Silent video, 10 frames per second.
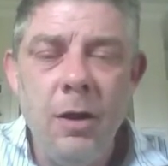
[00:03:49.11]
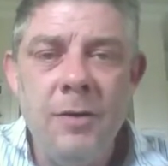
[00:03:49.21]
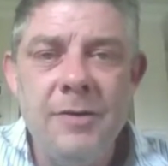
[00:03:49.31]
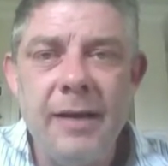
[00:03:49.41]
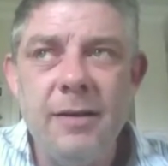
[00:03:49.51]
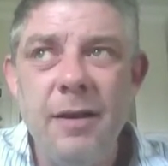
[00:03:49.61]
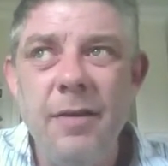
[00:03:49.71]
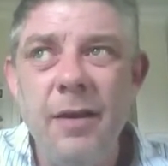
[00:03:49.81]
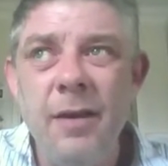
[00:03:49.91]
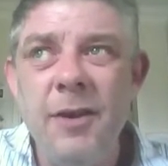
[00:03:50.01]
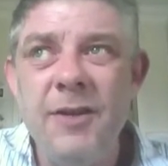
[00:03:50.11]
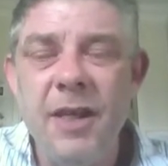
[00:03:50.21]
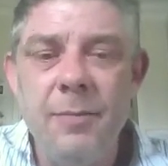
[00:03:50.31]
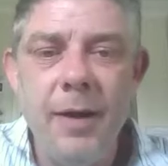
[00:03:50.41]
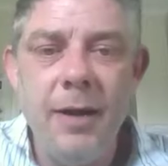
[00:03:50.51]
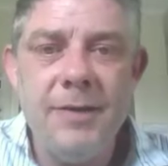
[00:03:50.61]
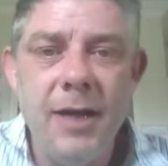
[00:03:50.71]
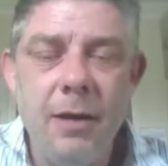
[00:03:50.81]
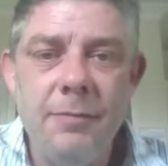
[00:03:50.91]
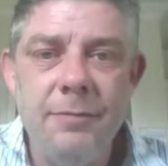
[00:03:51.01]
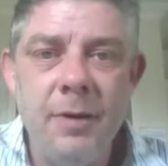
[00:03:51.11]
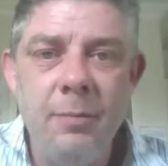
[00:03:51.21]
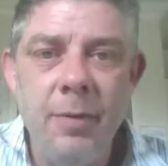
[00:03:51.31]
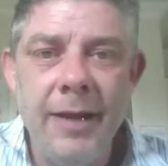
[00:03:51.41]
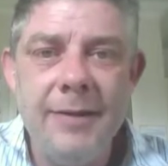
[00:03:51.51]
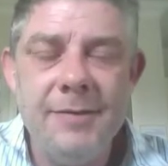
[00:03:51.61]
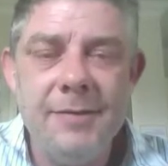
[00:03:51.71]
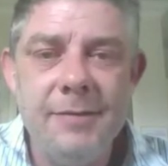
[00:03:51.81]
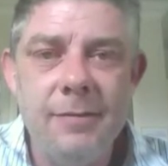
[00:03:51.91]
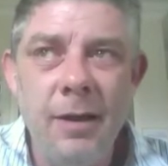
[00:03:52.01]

contacted the New South Wales Health Complaints